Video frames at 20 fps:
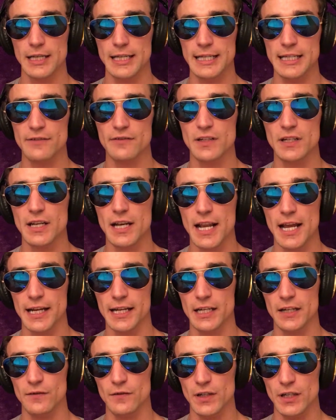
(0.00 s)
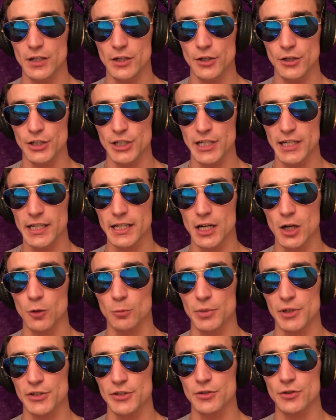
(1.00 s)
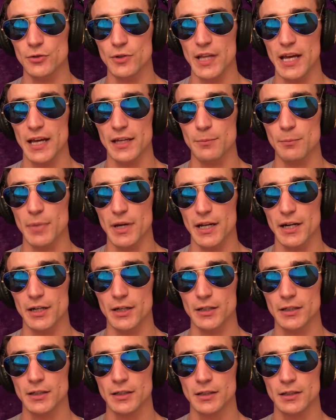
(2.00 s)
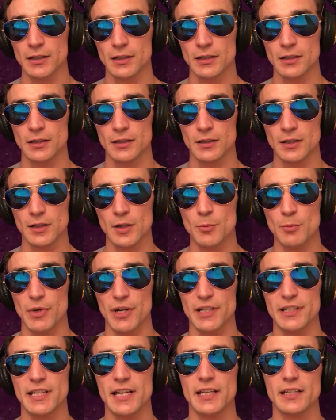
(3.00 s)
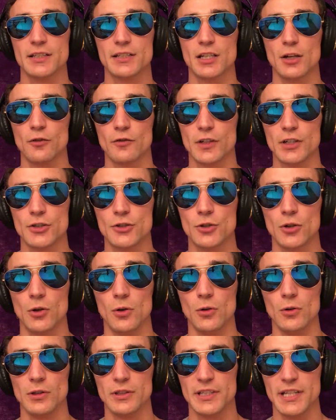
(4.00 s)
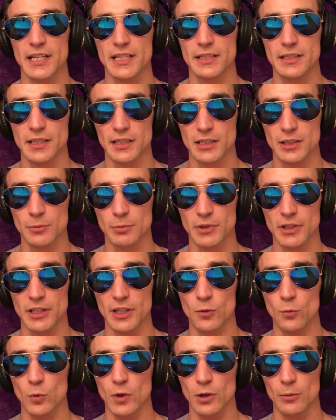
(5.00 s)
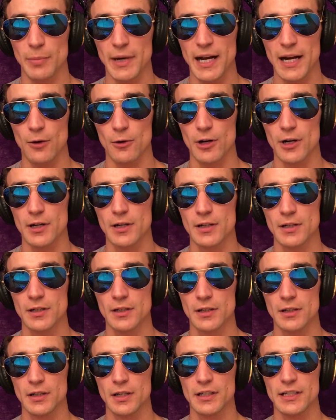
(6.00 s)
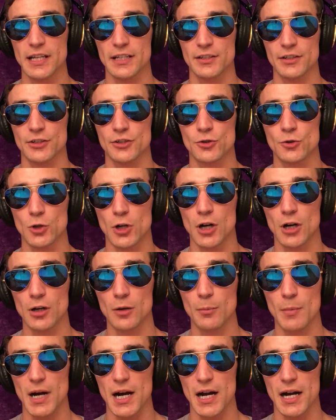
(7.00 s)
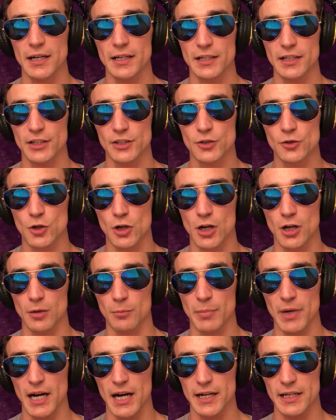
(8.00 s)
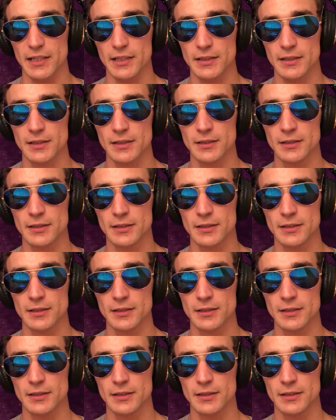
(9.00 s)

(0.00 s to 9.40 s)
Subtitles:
Even negative energy can help us do that better. But it takes self-control, takes discipline and willpower, takes a strong mind and a strong body.